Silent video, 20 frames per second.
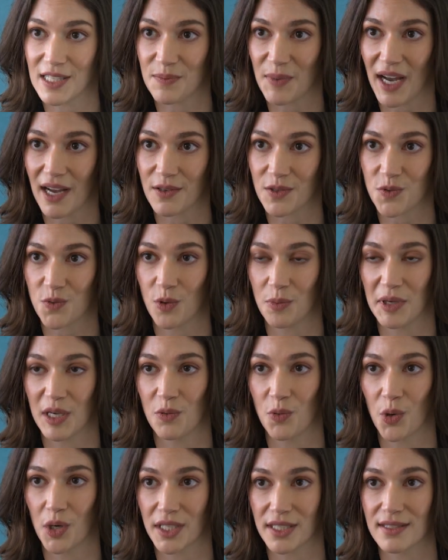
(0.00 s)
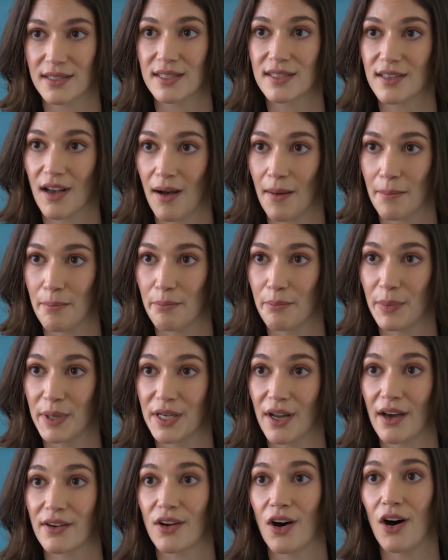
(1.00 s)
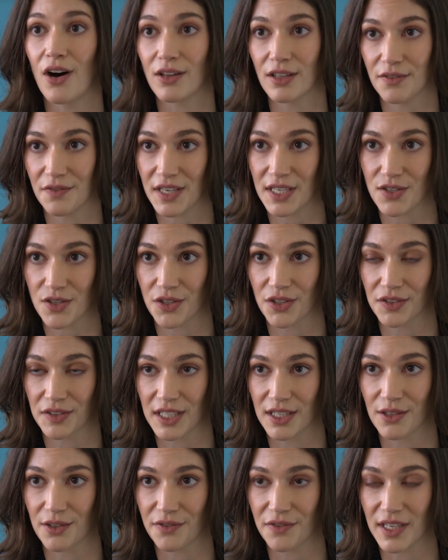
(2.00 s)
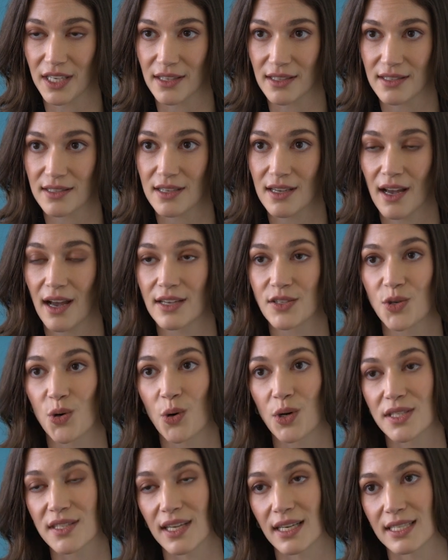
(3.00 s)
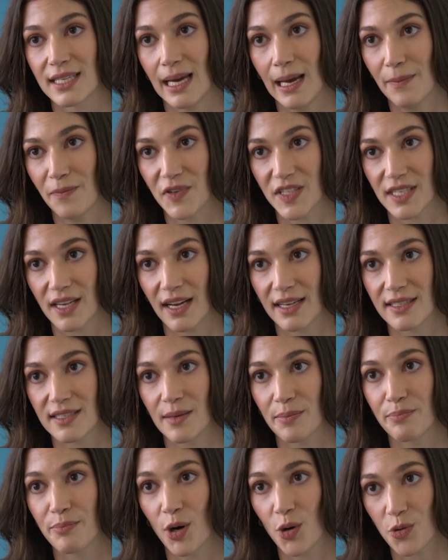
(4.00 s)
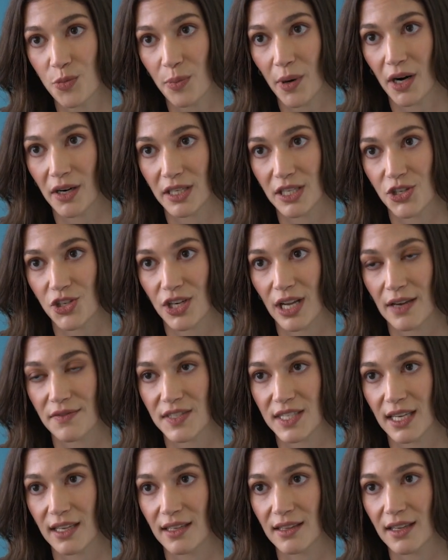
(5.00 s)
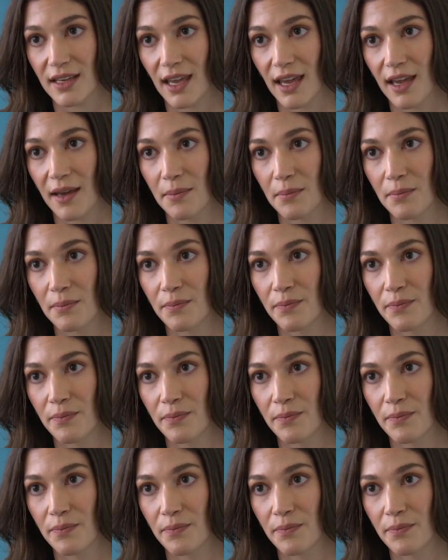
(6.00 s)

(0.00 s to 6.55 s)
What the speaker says: spouse will be awarded some, but not all of his or her legal fees, as courts like to emphasize that both parties should have skin in the game.